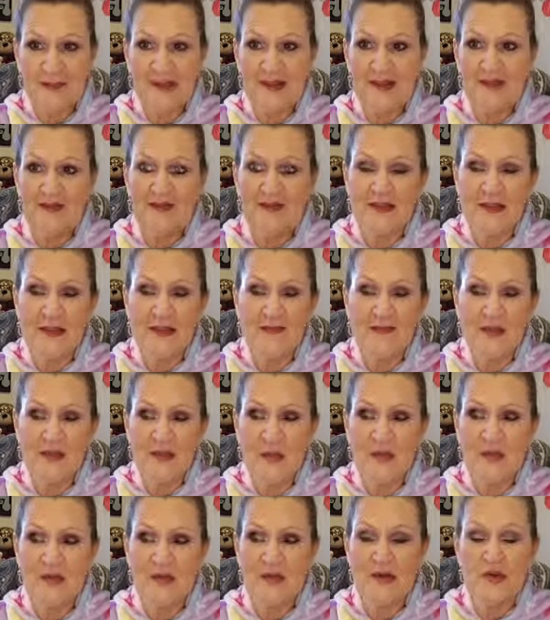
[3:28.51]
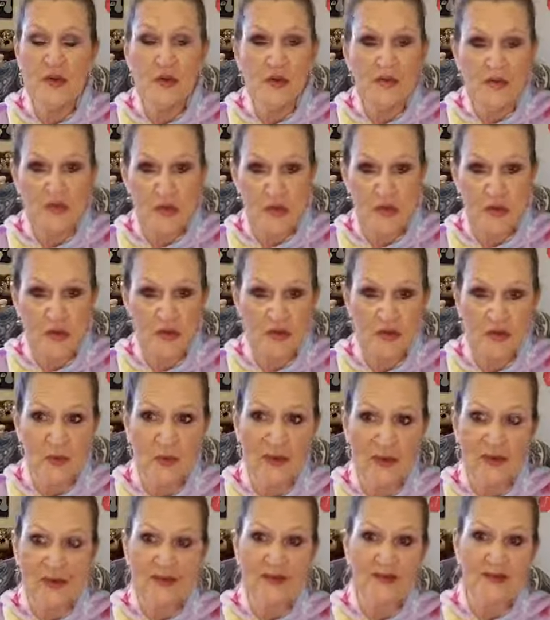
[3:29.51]
because even though the new thing we're
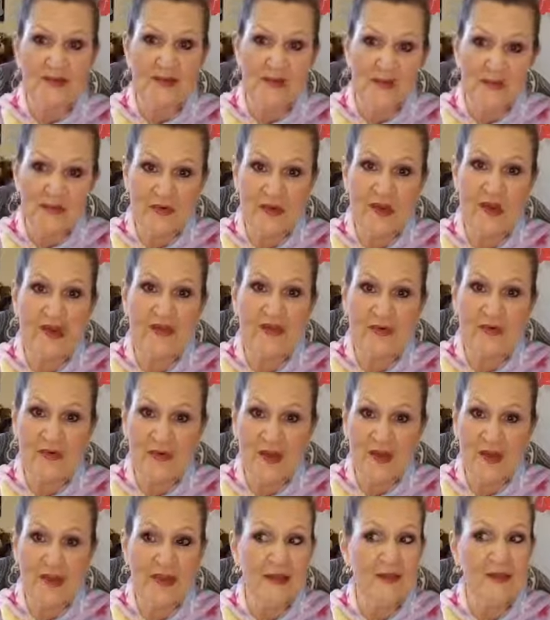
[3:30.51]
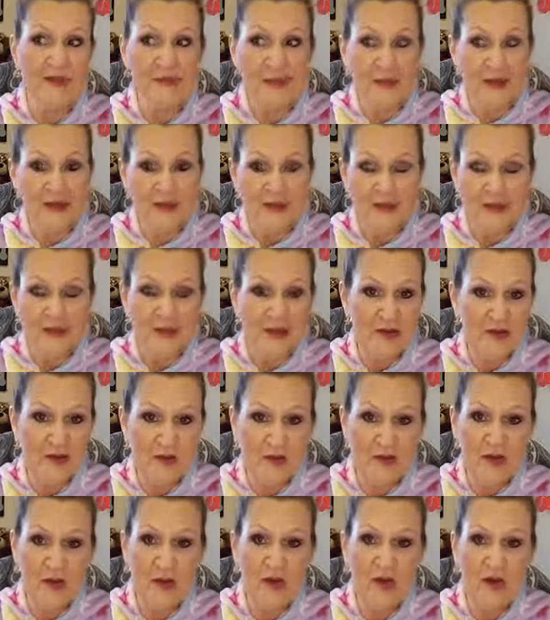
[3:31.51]
doing is different and unique and special and
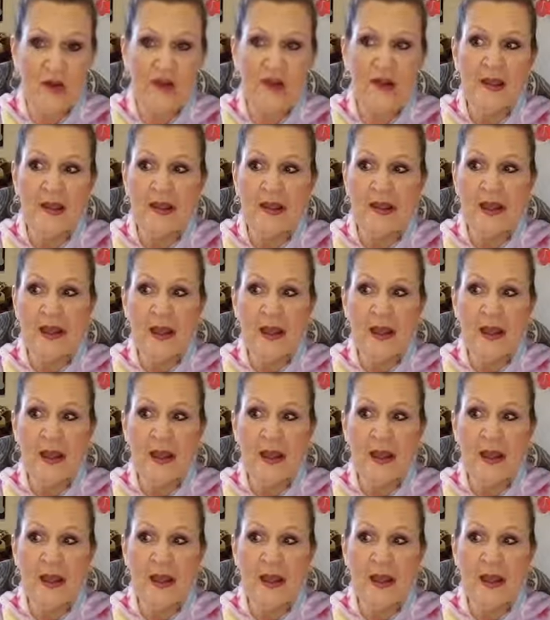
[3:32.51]
unicorn,